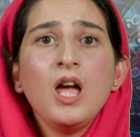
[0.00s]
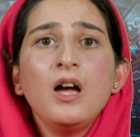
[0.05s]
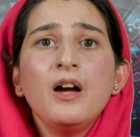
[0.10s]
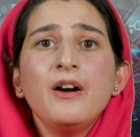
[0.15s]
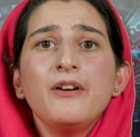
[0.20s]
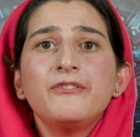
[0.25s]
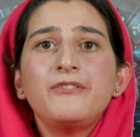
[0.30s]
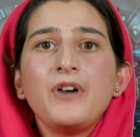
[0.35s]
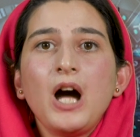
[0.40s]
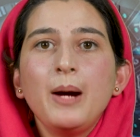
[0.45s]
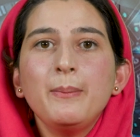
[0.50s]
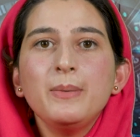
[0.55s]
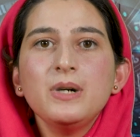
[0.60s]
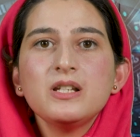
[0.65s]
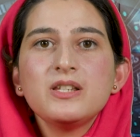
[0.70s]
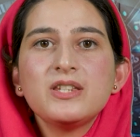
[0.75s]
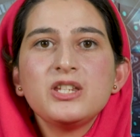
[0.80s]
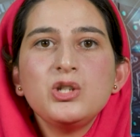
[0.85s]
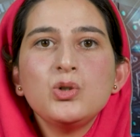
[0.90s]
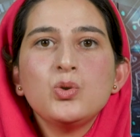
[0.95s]

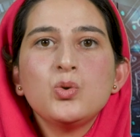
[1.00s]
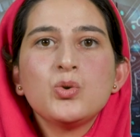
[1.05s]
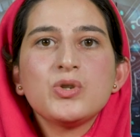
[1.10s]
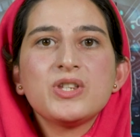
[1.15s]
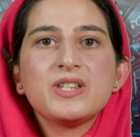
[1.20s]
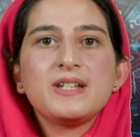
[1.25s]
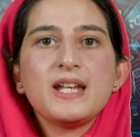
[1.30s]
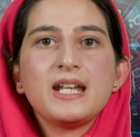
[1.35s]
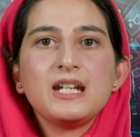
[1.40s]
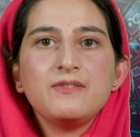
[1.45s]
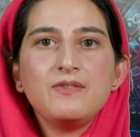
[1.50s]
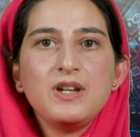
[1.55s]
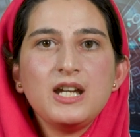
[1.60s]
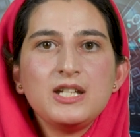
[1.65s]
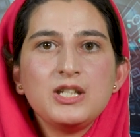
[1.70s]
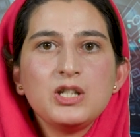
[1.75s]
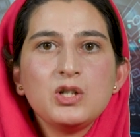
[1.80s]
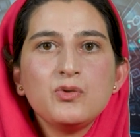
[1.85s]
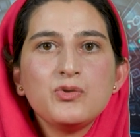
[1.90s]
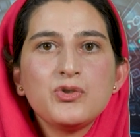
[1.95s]
Farmers use
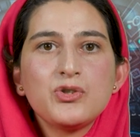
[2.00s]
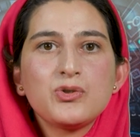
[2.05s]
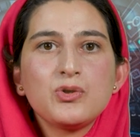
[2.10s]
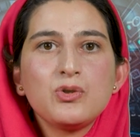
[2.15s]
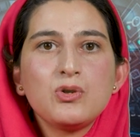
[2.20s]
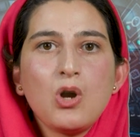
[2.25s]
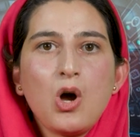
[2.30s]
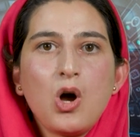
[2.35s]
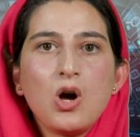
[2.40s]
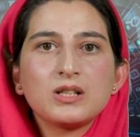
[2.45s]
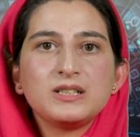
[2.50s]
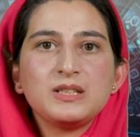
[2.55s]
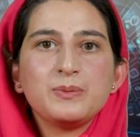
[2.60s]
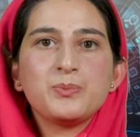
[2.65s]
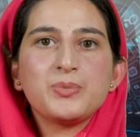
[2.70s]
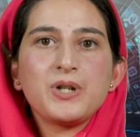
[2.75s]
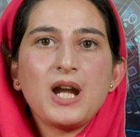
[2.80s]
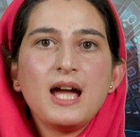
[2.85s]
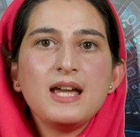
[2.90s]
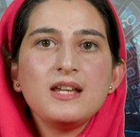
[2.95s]
derivatives to lock the
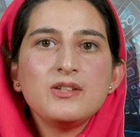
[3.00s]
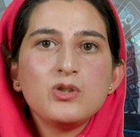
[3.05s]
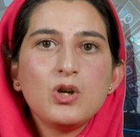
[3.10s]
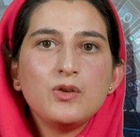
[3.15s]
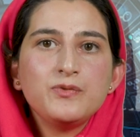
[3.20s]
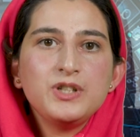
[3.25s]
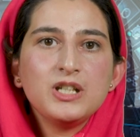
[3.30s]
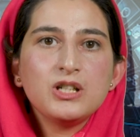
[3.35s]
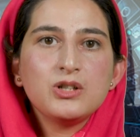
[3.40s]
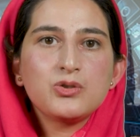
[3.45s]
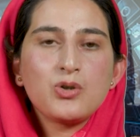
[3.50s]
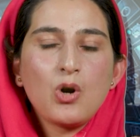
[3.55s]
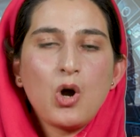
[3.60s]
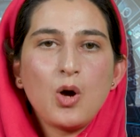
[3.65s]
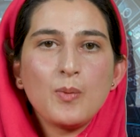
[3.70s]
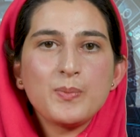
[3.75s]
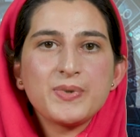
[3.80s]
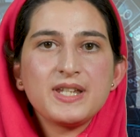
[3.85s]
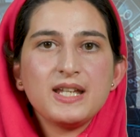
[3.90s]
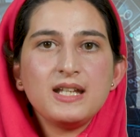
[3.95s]
price of their
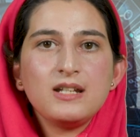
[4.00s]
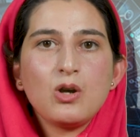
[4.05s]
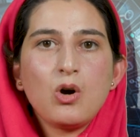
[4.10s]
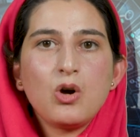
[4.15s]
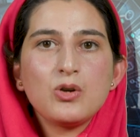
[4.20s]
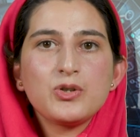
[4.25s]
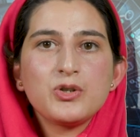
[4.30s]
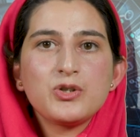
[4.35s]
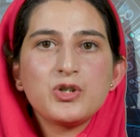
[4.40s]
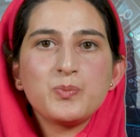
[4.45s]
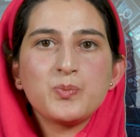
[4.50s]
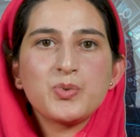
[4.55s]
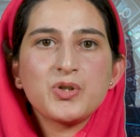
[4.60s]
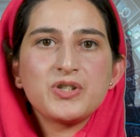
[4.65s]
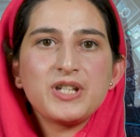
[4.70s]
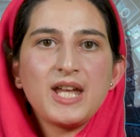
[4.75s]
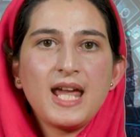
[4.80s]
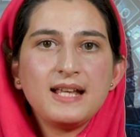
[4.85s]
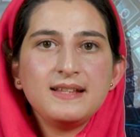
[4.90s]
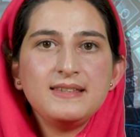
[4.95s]
crops in order to
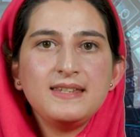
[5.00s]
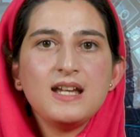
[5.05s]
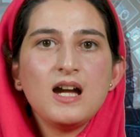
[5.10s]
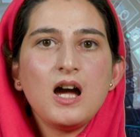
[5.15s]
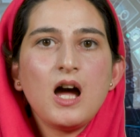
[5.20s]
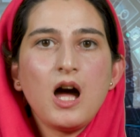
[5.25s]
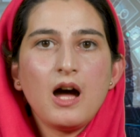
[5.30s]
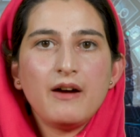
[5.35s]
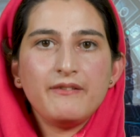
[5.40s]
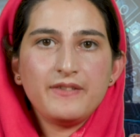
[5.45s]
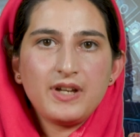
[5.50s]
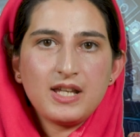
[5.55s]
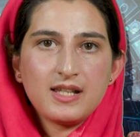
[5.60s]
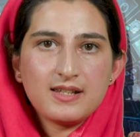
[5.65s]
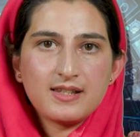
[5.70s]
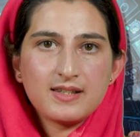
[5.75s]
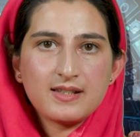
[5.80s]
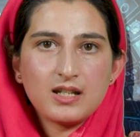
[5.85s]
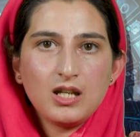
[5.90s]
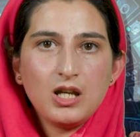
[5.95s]
protect their
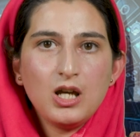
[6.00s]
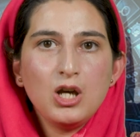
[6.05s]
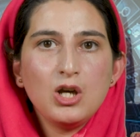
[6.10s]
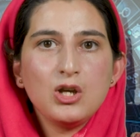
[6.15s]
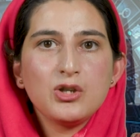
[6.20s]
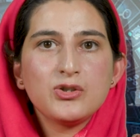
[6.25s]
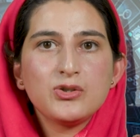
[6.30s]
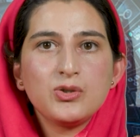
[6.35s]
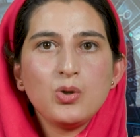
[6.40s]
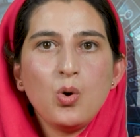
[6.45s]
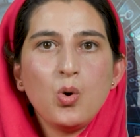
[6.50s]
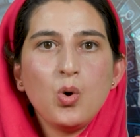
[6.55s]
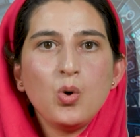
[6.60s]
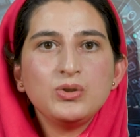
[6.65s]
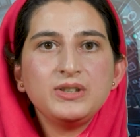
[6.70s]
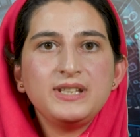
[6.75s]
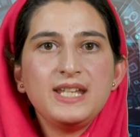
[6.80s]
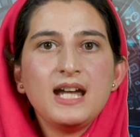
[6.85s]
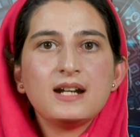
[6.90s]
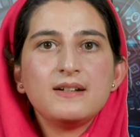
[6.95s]
harvest, so
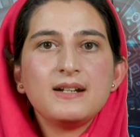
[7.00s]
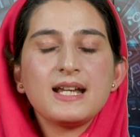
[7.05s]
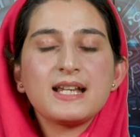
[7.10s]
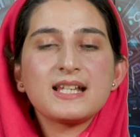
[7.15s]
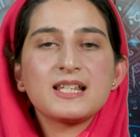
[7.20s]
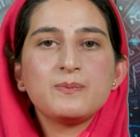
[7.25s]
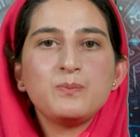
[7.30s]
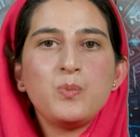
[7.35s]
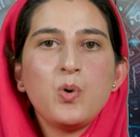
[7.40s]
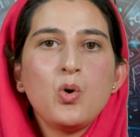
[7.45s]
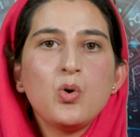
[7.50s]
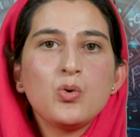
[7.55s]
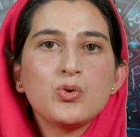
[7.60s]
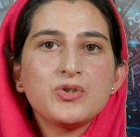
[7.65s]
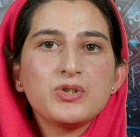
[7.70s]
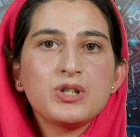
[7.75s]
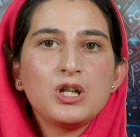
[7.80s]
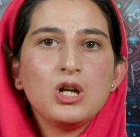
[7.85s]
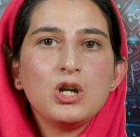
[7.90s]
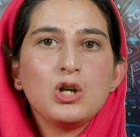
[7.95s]
they are exposed
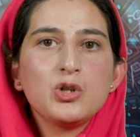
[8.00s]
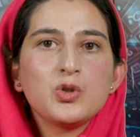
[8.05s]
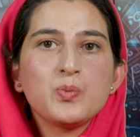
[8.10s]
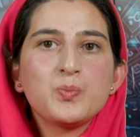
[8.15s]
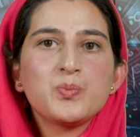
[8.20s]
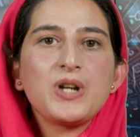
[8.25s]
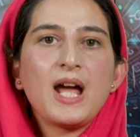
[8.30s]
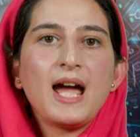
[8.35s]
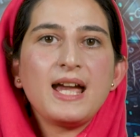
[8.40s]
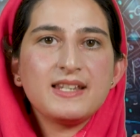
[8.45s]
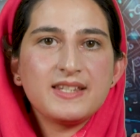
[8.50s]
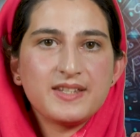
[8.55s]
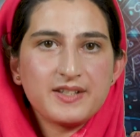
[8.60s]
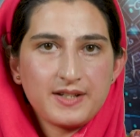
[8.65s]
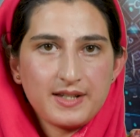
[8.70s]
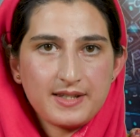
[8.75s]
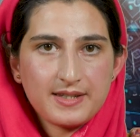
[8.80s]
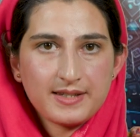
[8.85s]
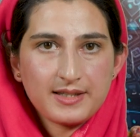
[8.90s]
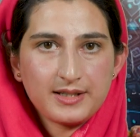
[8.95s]
to price
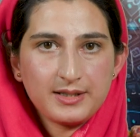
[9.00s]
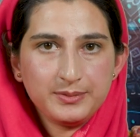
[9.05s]
risk.